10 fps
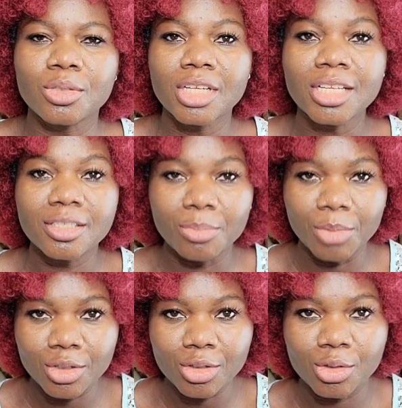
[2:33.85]
Just
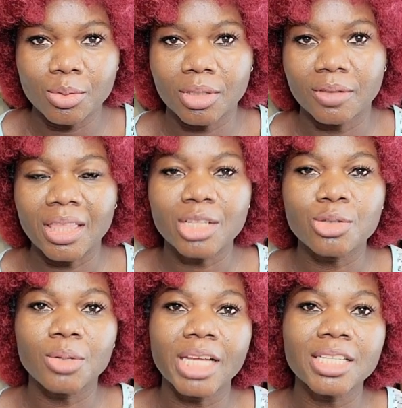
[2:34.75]
make sure that
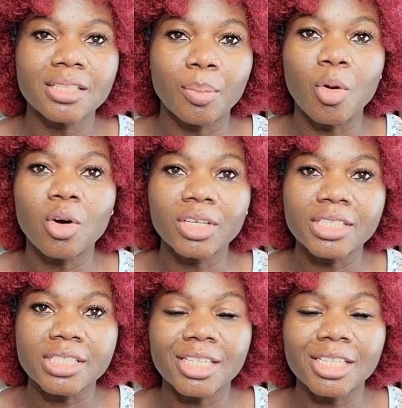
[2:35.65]
you get the points,